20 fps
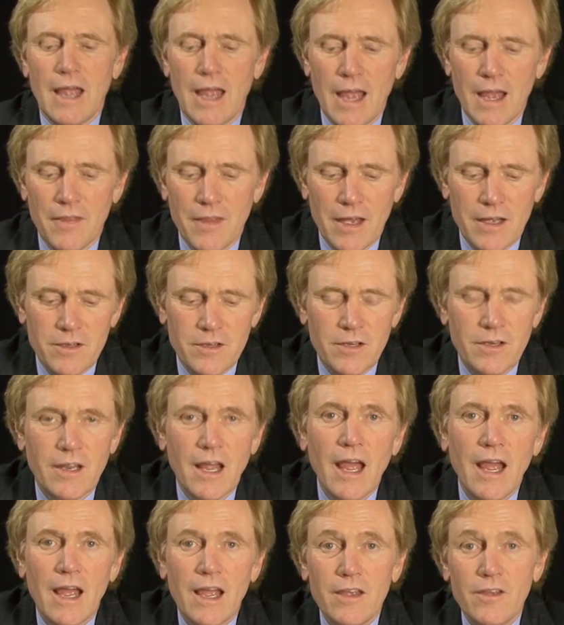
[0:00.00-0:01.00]
And that
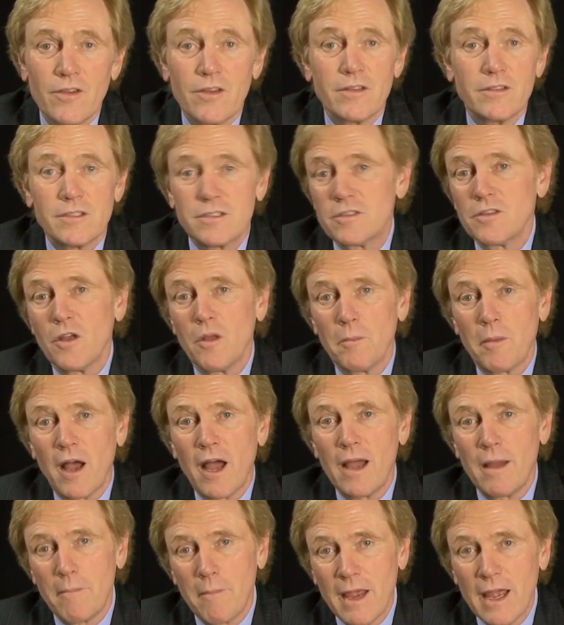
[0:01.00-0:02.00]
today you can still
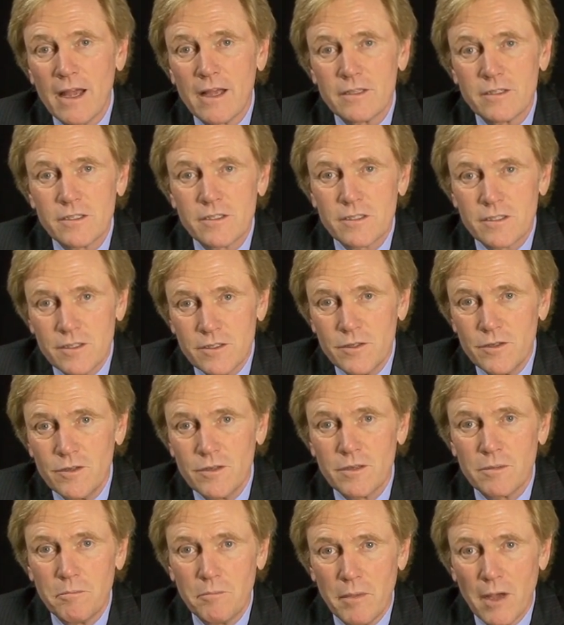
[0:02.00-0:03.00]
buy a man's
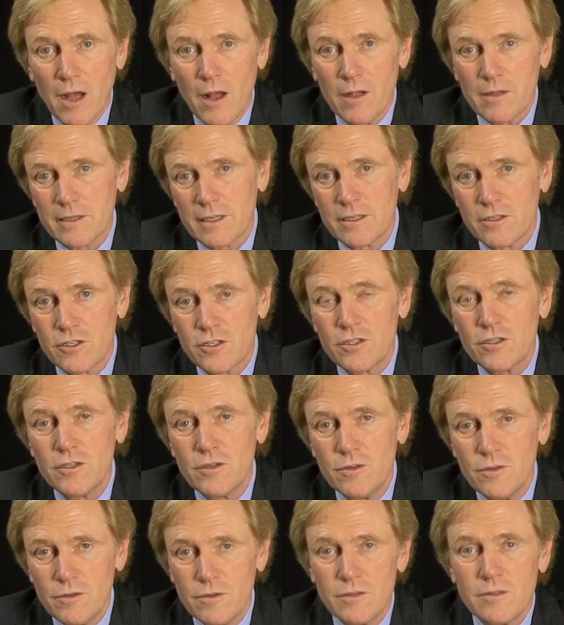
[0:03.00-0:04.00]
suit, belt, and
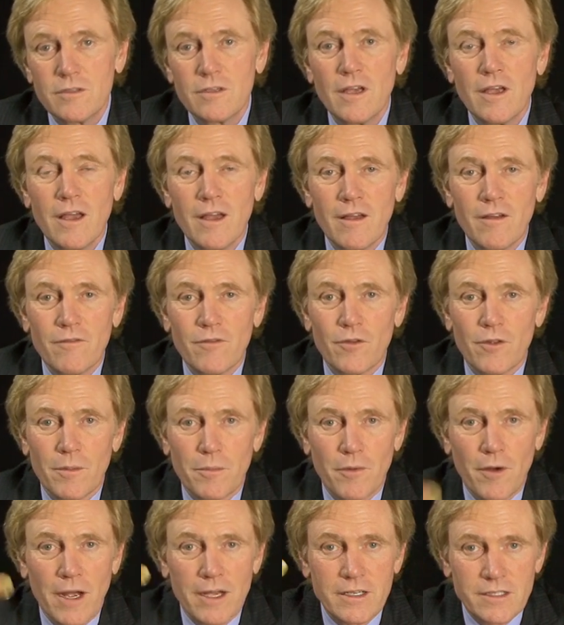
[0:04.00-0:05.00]
shoes for the
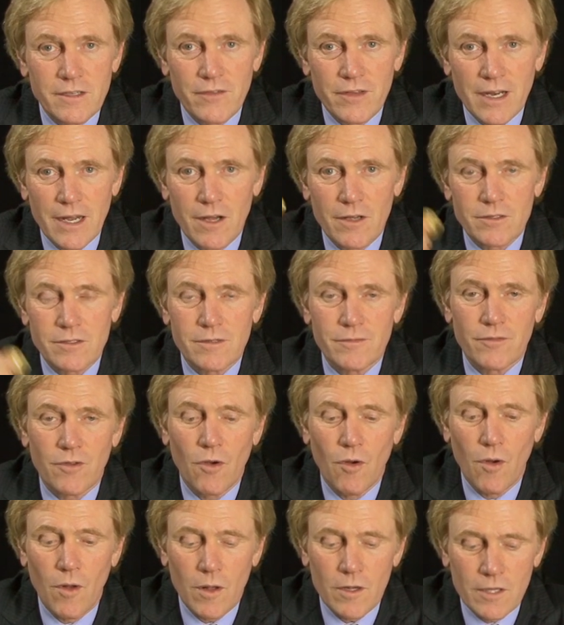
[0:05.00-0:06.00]
price of an ounce of
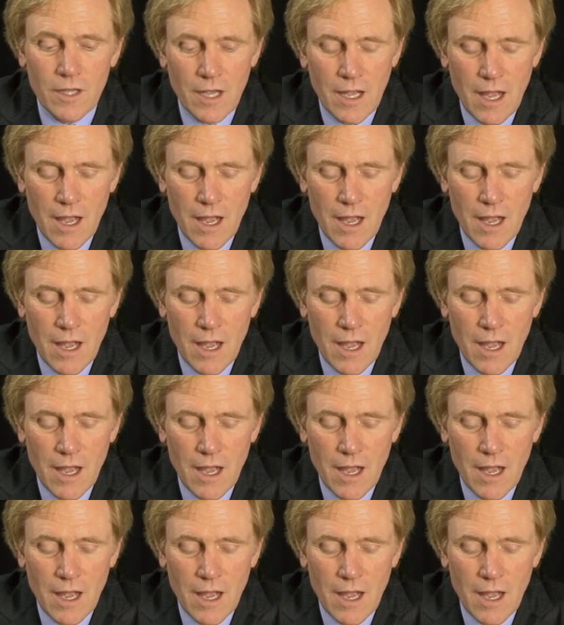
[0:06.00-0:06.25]
gold.